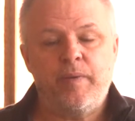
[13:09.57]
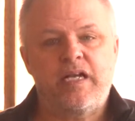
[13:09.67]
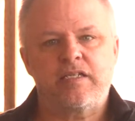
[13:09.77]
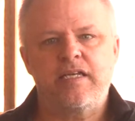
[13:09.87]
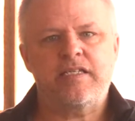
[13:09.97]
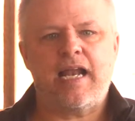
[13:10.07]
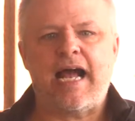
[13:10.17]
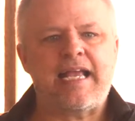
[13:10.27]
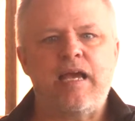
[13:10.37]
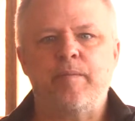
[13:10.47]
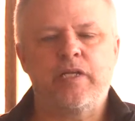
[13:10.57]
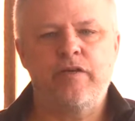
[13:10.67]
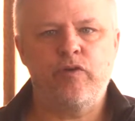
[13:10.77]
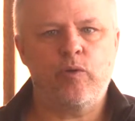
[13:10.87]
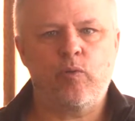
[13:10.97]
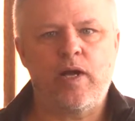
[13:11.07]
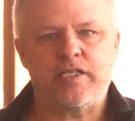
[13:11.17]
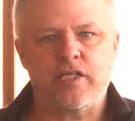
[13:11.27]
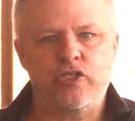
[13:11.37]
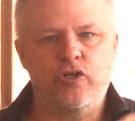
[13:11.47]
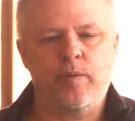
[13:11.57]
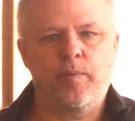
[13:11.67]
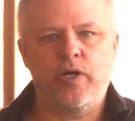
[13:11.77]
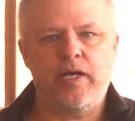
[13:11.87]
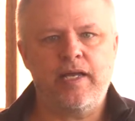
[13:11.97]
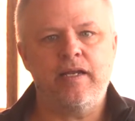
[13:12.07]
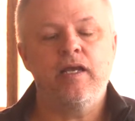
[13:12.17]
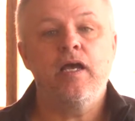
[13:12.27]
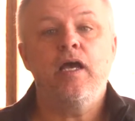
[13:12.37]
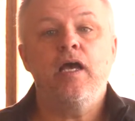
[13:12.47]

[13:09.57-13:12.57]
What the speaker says: because he said, I can't believe you would waste this. You could put it in.